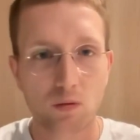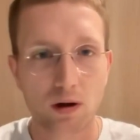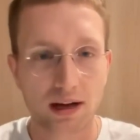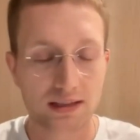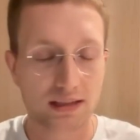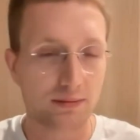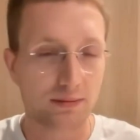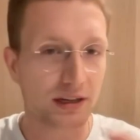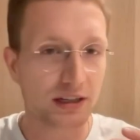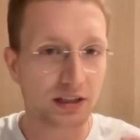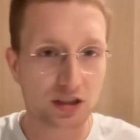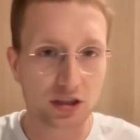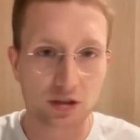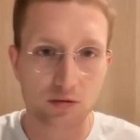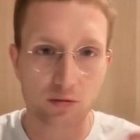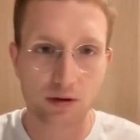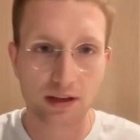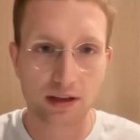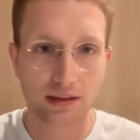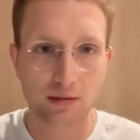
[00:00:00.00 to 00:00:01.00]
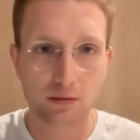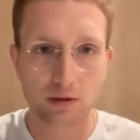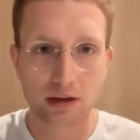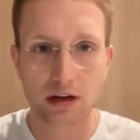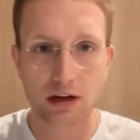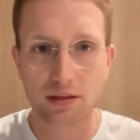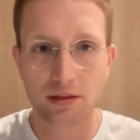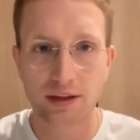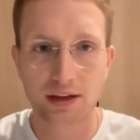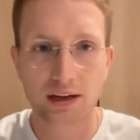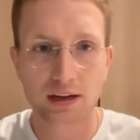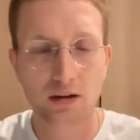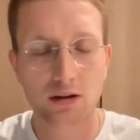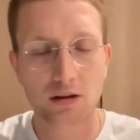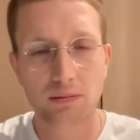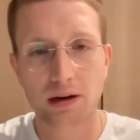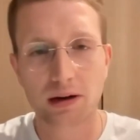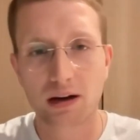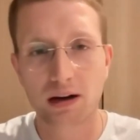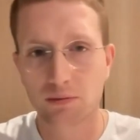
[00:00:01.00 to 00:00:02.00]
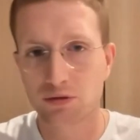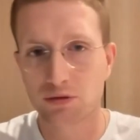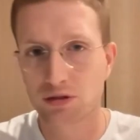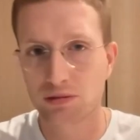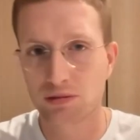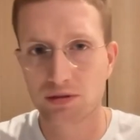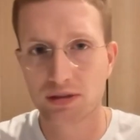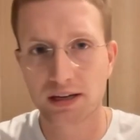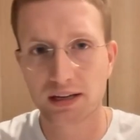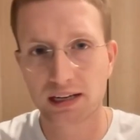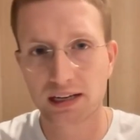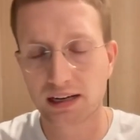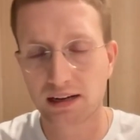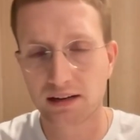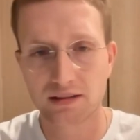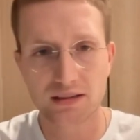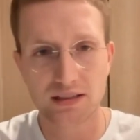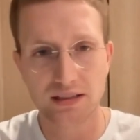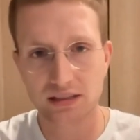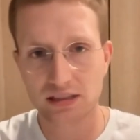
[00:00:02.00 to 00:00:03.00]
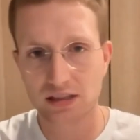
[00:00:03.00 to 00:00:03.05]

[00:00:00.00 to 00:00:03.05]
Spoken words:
as I mentioned, we think a lot about upstream circularity,